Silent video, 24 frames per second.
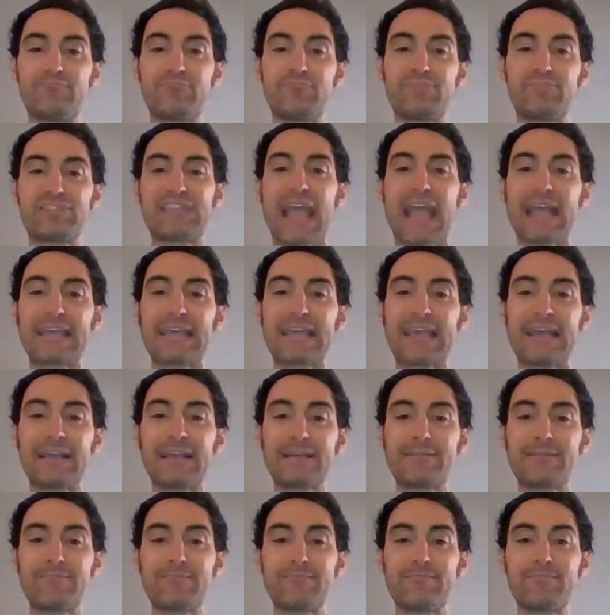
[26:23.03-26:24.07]

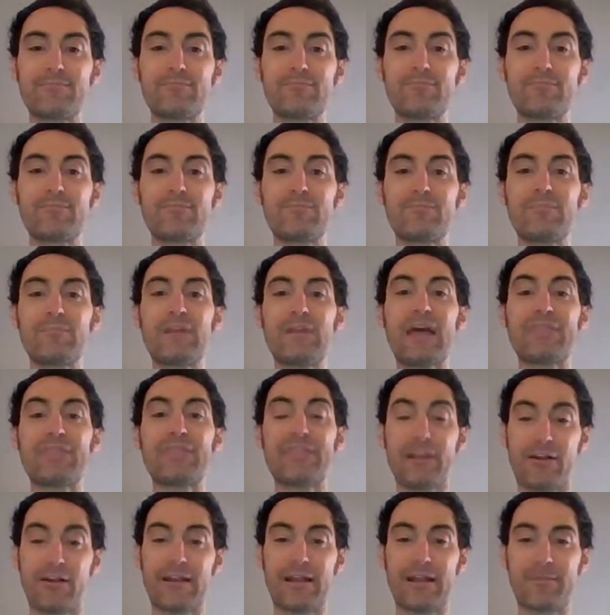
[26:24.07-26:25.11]
staking
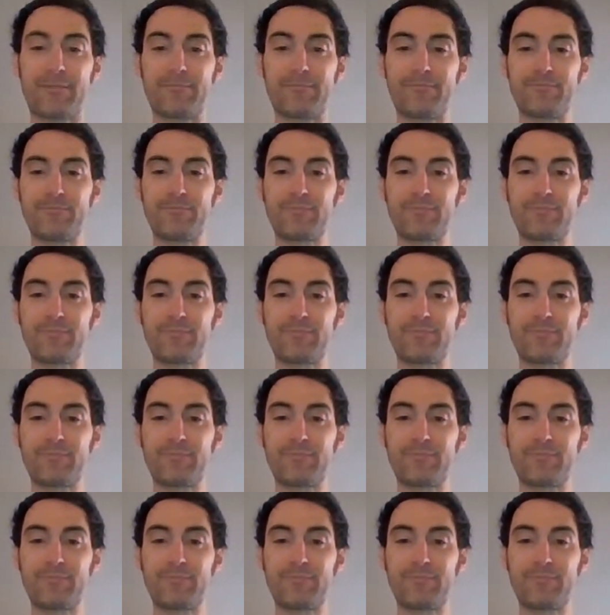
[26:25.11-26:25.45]
Ethereum.